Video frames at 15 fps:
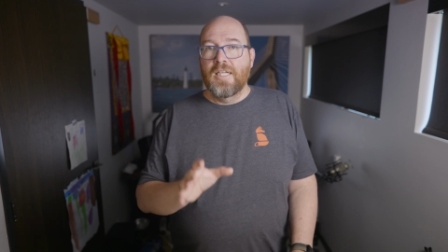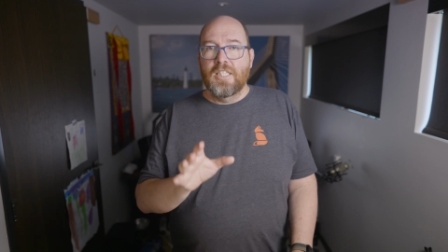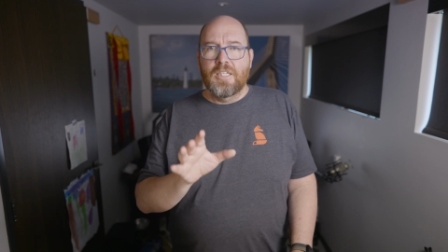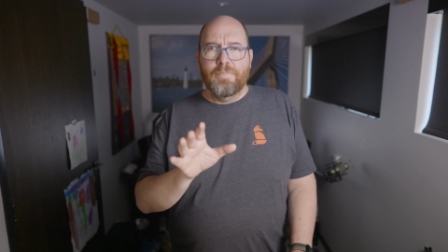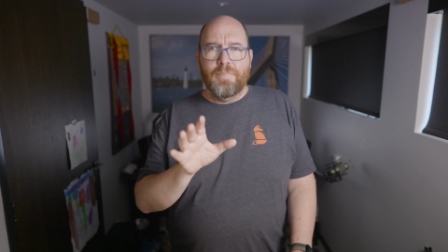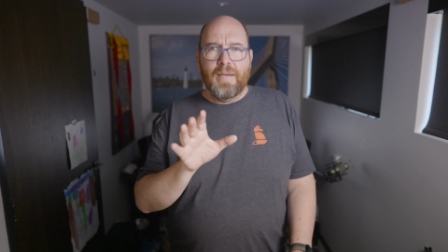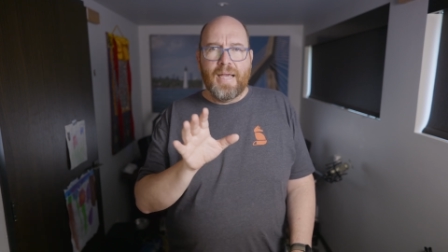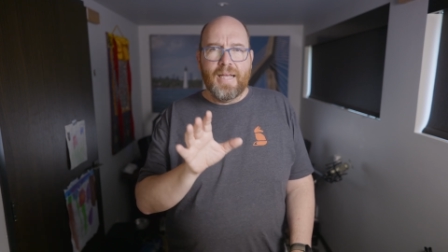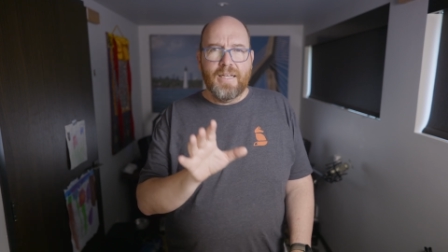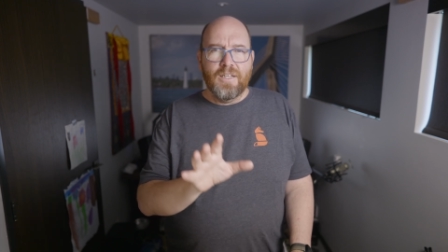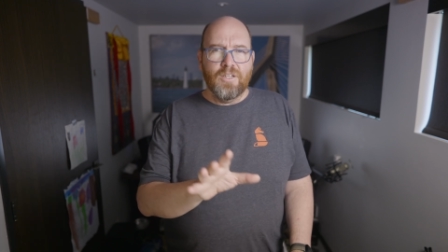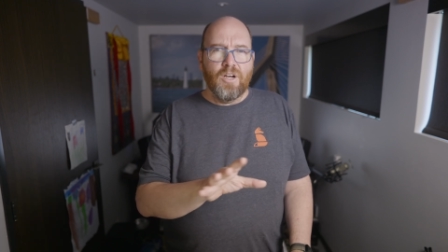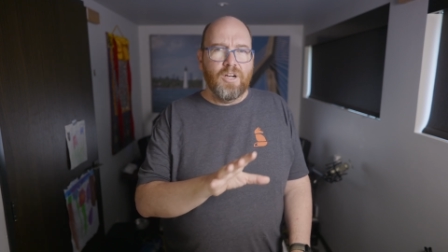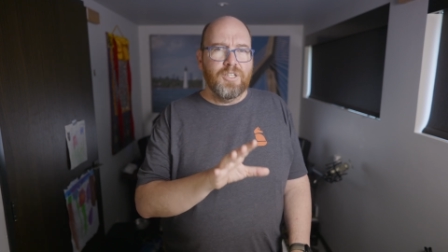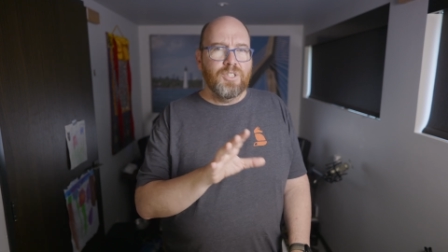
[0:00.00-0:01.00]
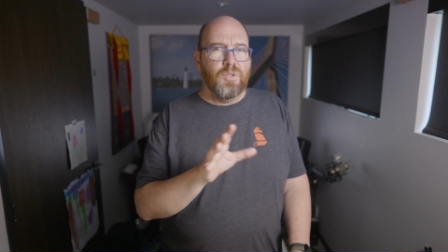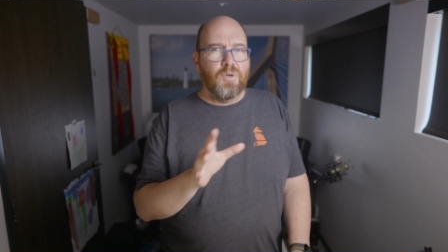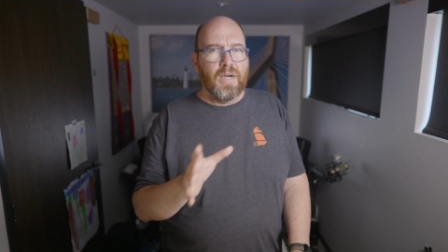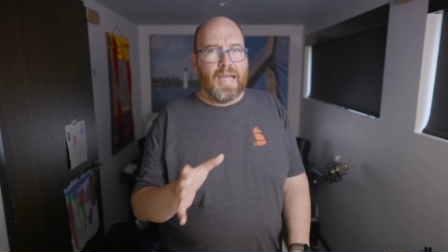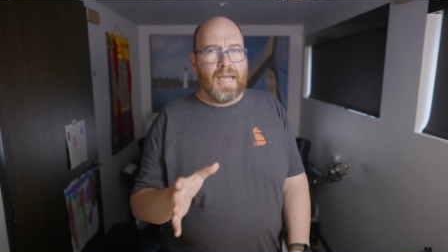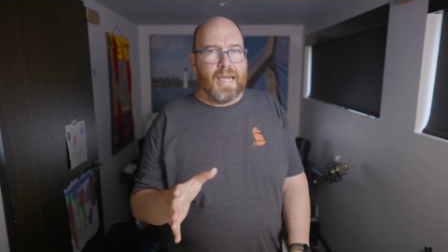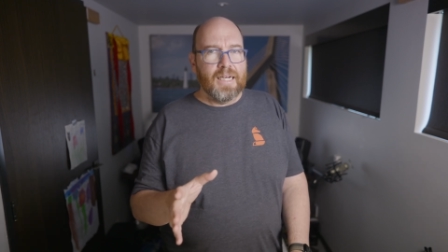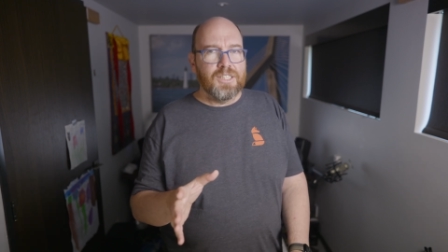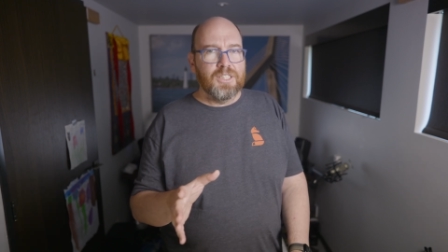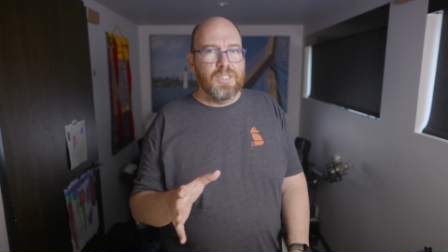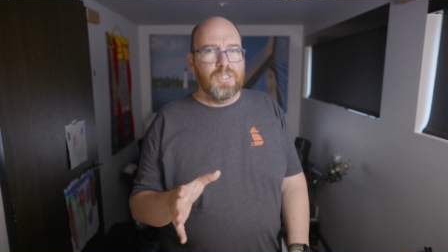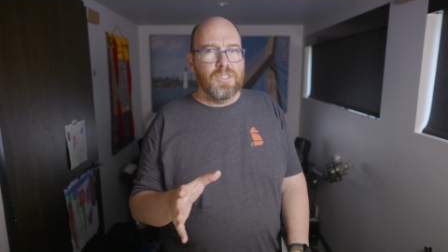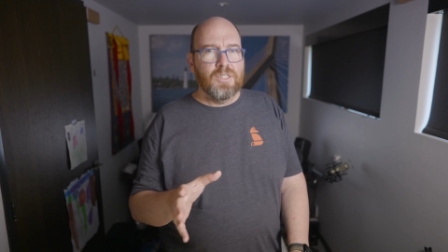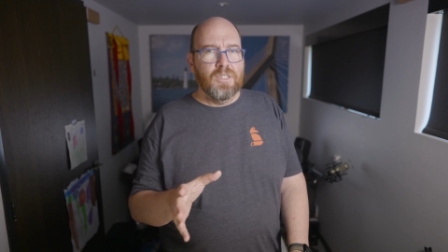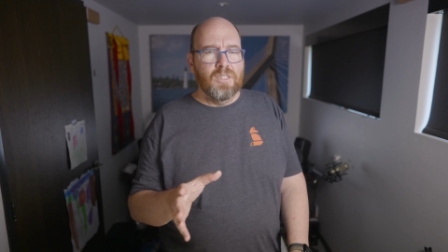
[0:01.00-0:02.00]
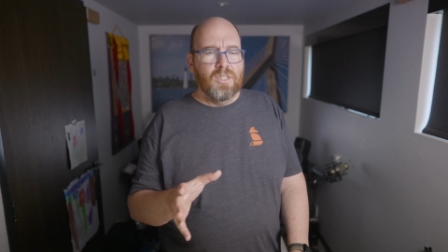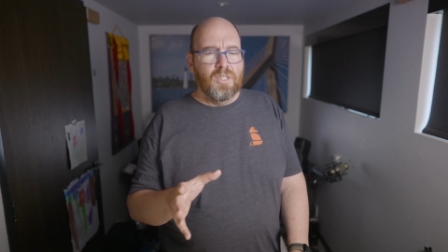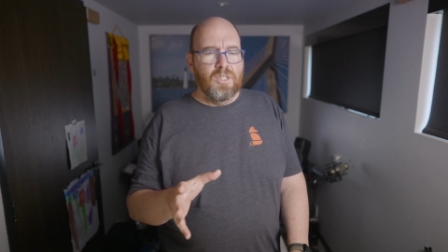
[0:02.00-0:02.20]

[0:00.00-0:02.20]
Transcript: Depending on your actions,